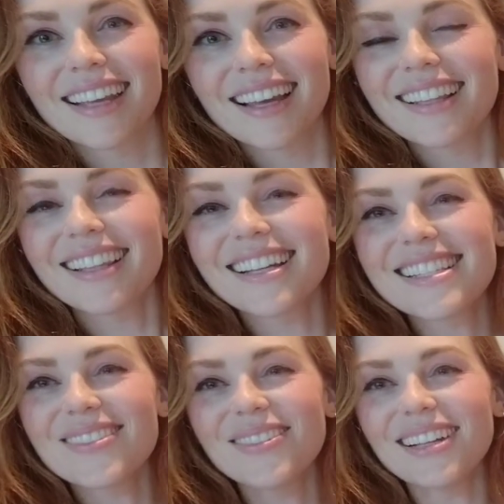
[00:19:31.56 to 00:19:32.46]
Lots
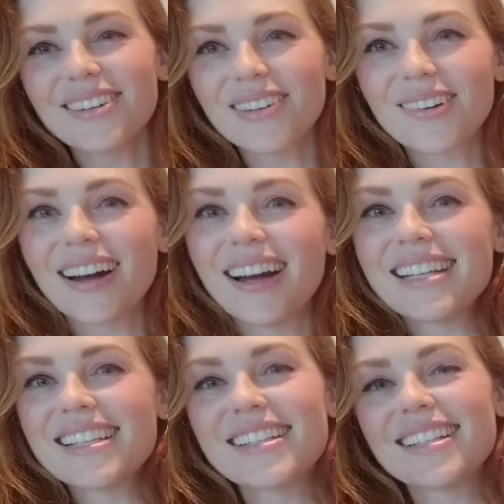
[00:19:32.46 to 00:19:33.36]
of love,
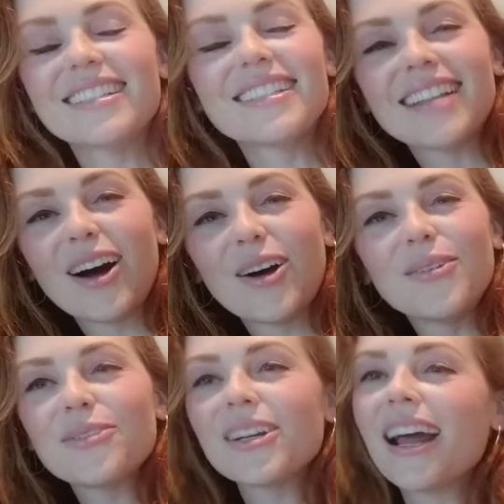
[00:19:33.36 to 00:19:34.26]
Aquarius, and ciao
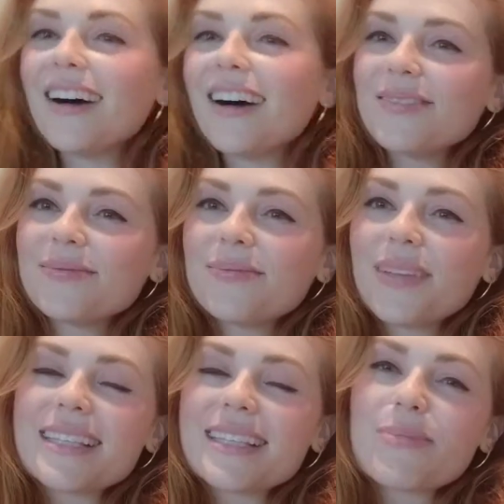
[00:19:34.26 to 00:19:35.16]
for now.
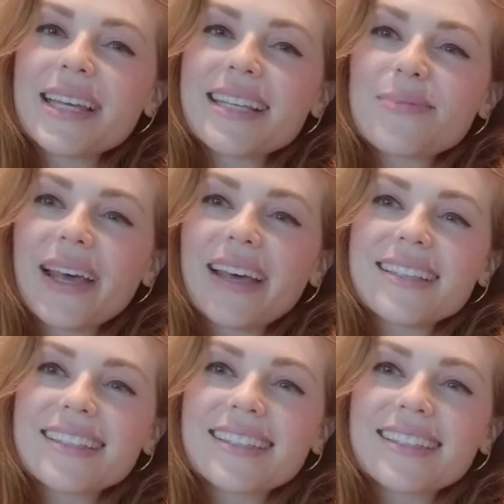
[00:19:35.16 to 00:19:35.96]
Bless, bless, bless.